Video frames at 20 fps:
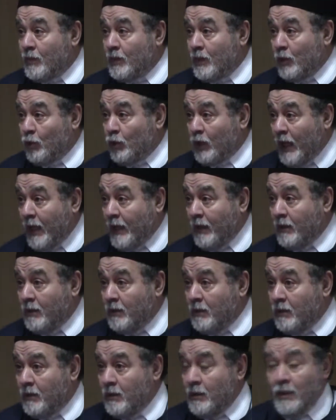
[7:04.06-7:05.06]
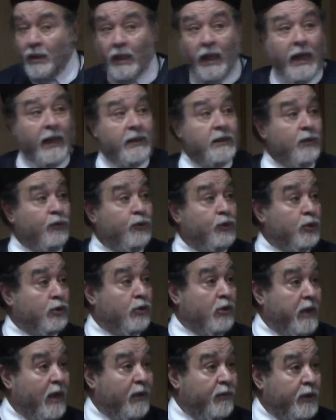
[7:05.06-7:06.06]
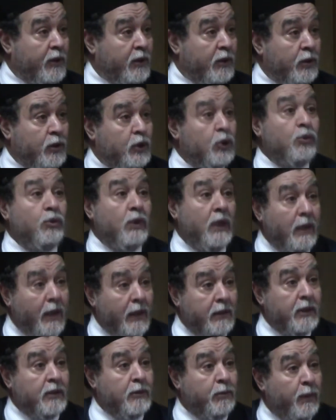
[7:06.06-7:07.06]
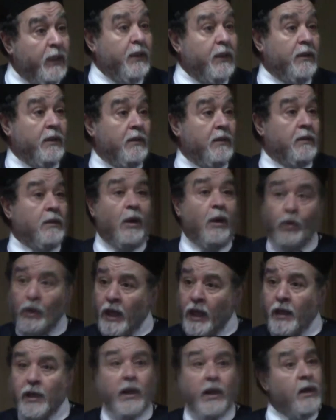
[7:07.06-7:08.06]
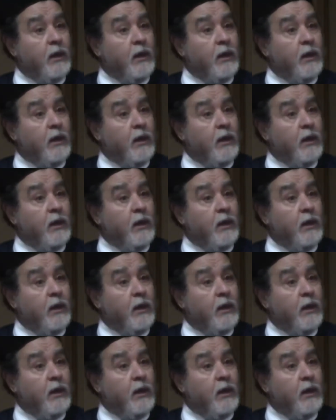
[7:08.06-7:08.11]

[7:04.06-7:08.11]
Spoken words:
Okay? And if you're clever, you will let it be. Okay?